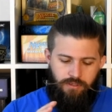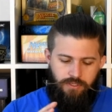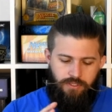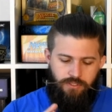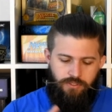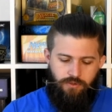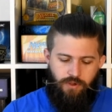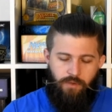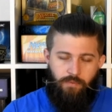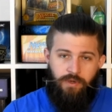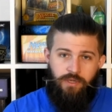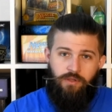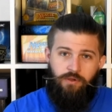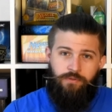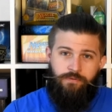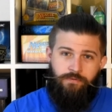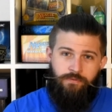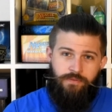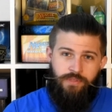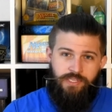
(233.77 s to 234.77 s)
So I want to go
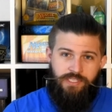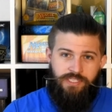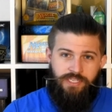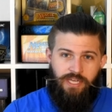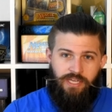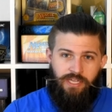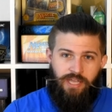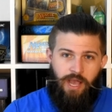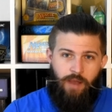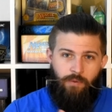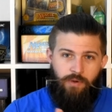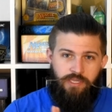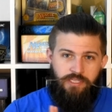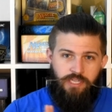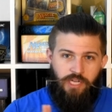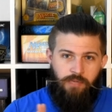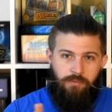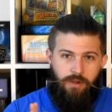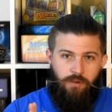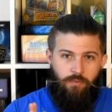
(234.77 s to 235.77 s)
through this deck. I want to
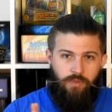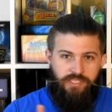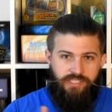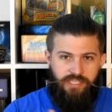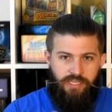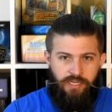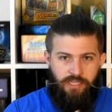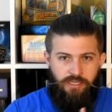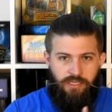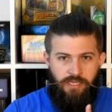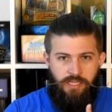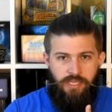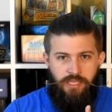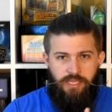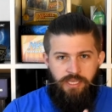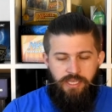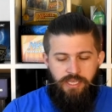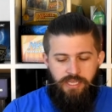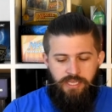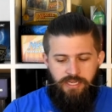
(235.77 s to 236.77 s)
talk about what's in it.
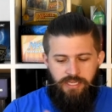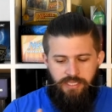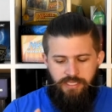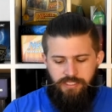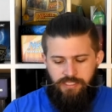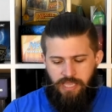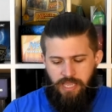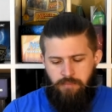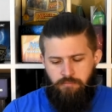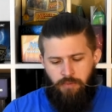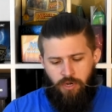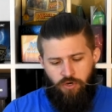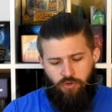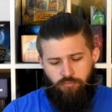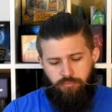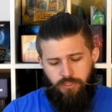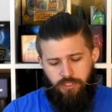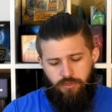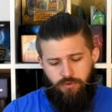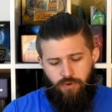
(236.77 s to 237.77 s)
It is a mono
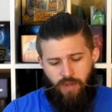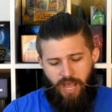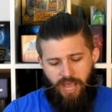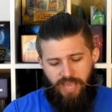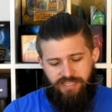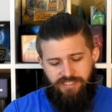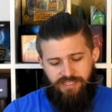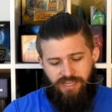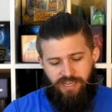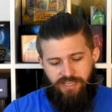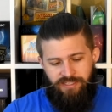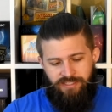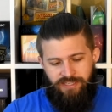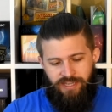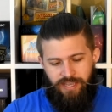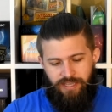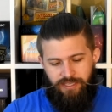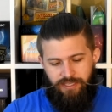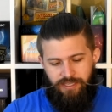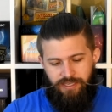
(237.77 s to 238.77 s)
blue high tide
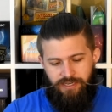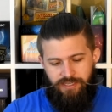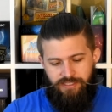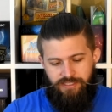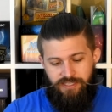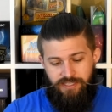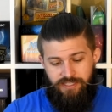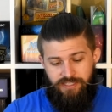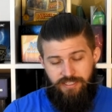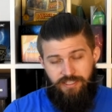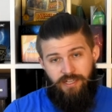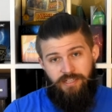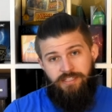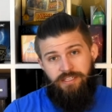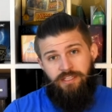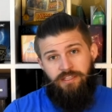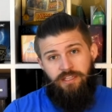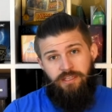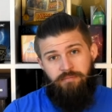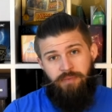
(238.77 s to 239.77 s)
deck. It is
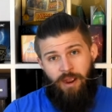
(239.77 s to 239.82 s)
disgustingly